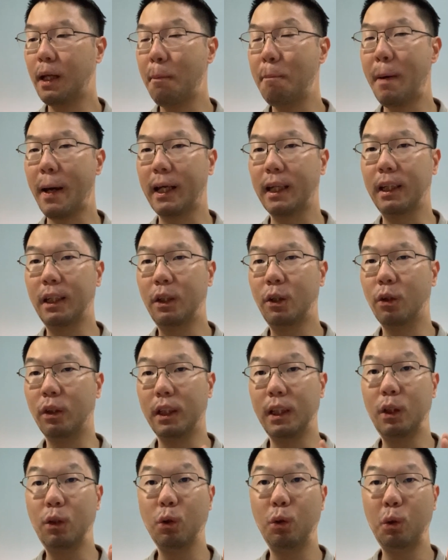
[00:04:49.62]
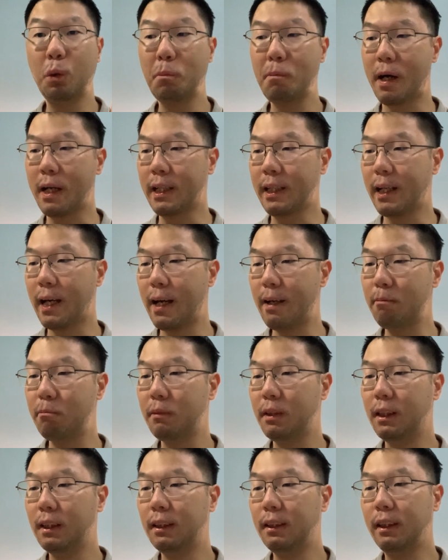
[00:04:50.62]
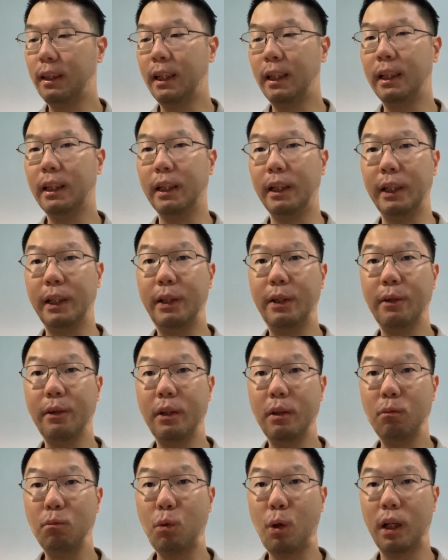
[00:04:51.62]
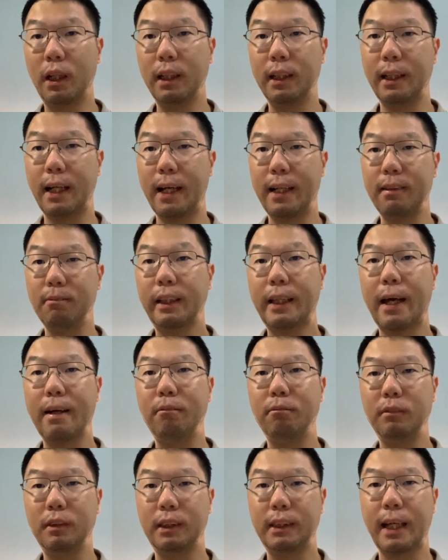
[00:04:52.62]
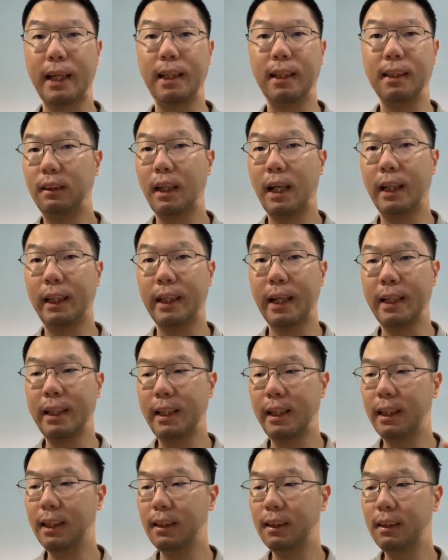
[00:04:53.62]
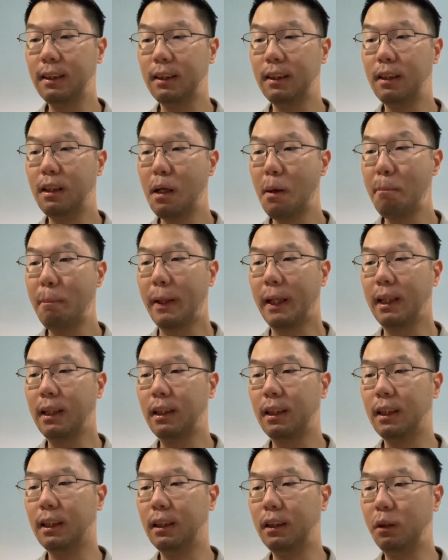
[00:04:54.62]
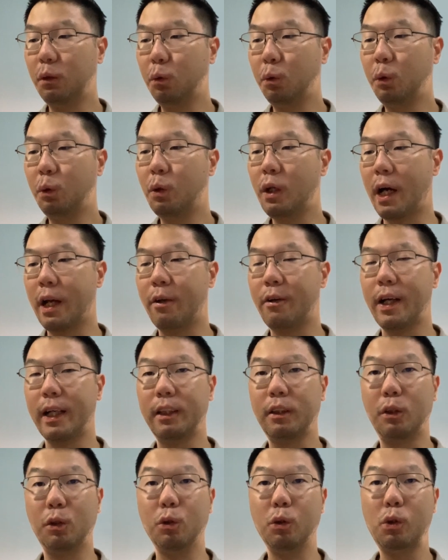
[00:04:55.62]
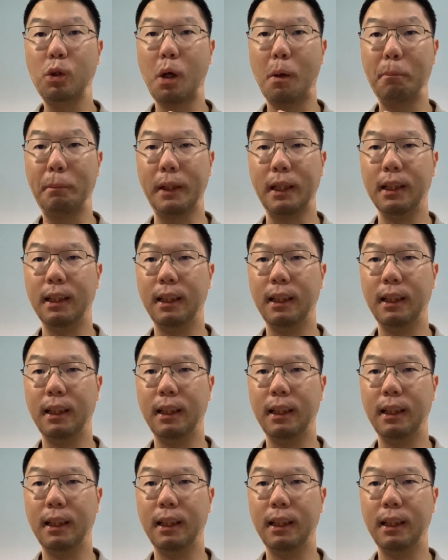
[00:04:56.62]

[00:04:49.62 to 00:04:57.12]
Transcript: Then back in your eToro Money app, in the Ethereum wallet app, tap send, and then here just paste the Luno address you copied